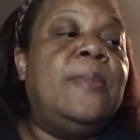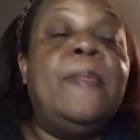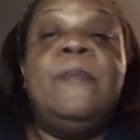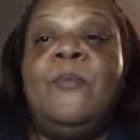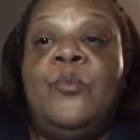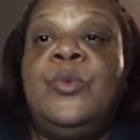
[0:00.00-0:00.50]

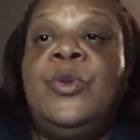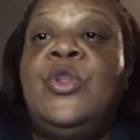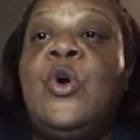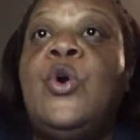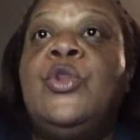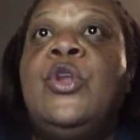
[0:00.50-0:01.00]
We
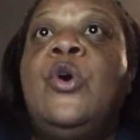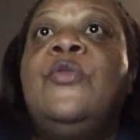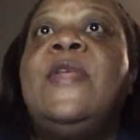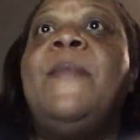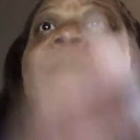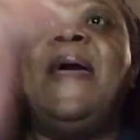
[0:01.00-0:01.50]
all know
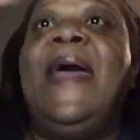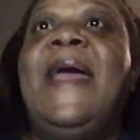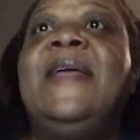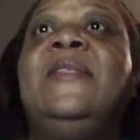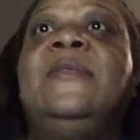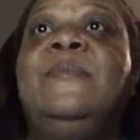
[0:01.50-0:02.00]
that
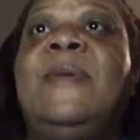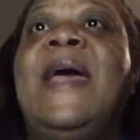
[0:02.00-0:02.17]
Manhattan